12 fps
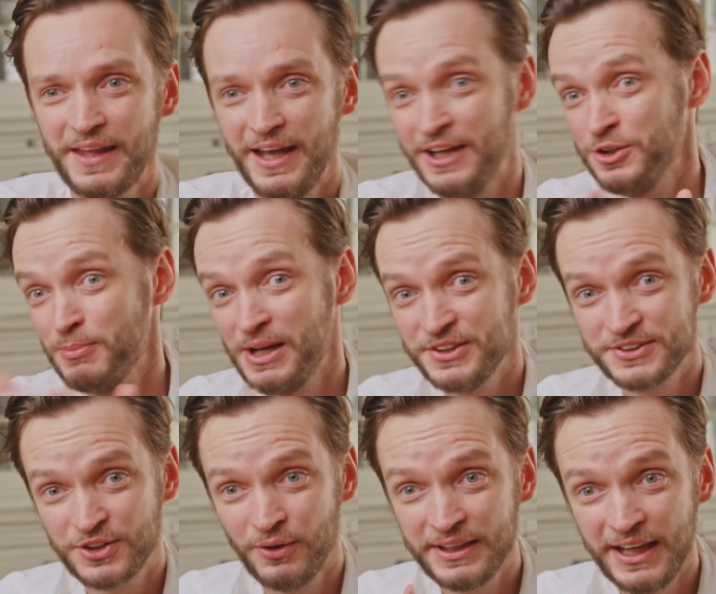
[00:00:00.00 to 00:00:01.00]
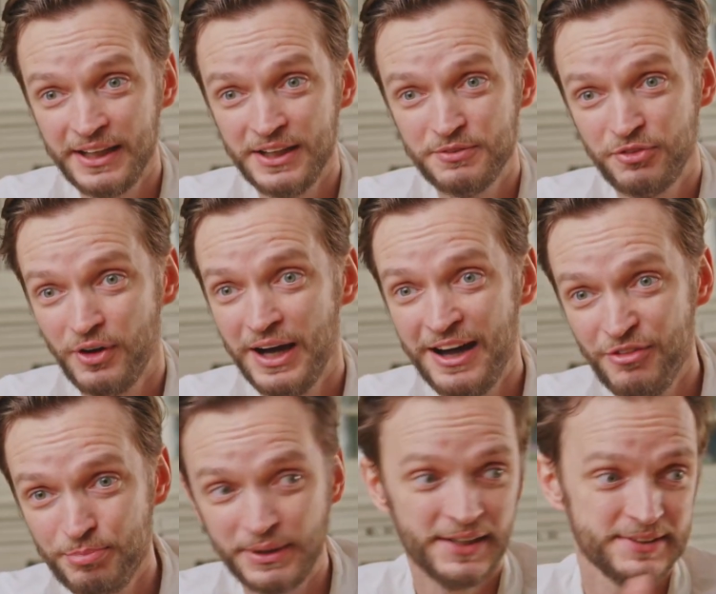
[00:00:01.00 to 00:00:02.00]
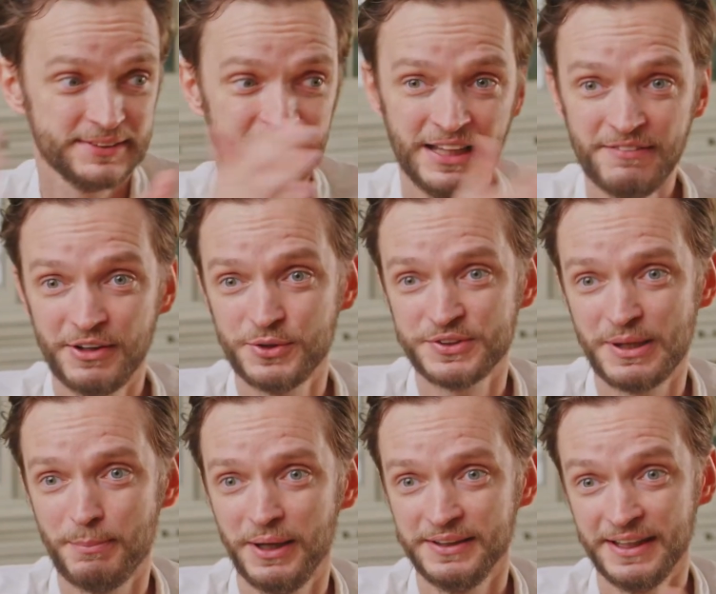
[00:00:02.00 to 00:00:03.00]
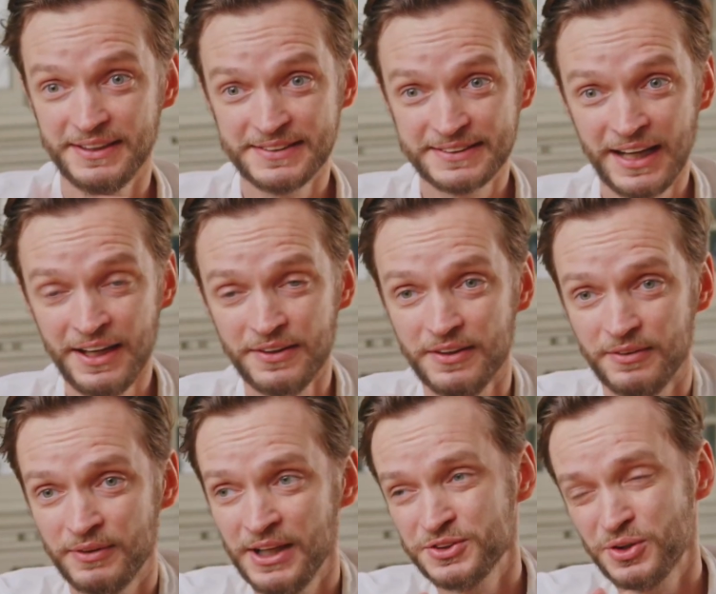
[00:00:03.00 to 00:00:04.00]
and you might just go and get it for half price, deliver to somebody, and it's done, right?